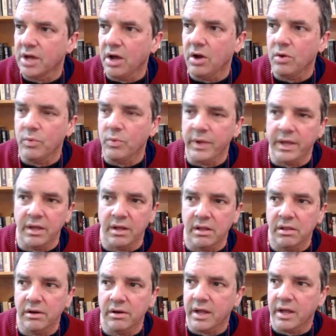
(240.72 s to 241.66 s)
oh we can
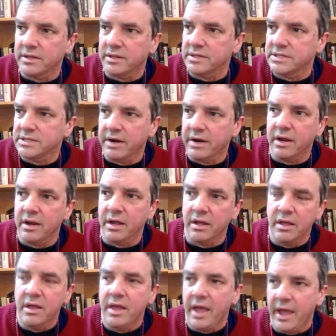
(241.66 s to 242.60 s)
clear cut this area
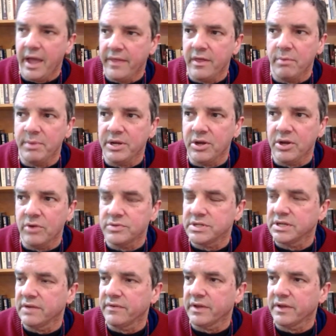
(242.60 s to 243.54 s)
and there'll be no
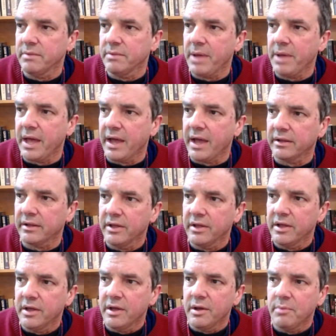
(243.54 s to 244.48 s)
significant impact
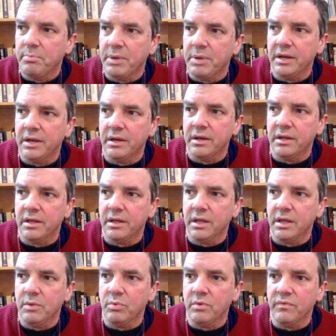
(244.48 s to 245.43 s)
but
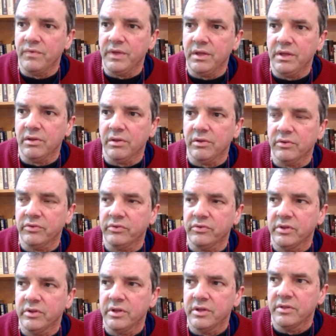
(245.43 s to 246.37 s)
it reveals
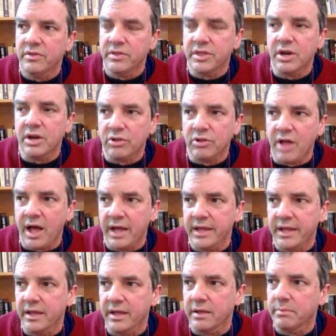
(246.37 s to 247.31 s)
that they're
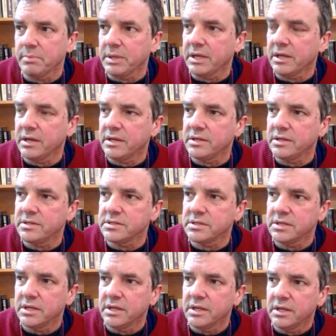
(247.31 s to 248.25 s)
lying because
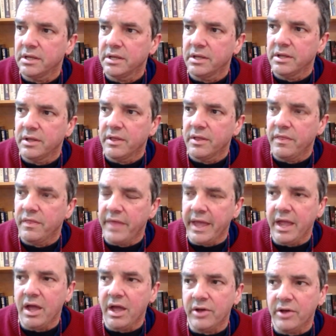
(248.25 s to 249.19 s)

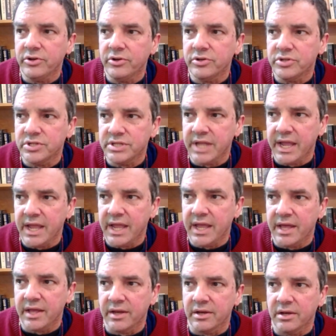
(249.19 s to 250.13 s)
they
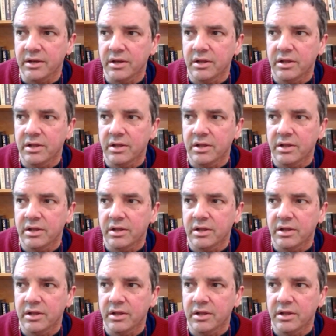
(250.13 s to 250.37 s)
understand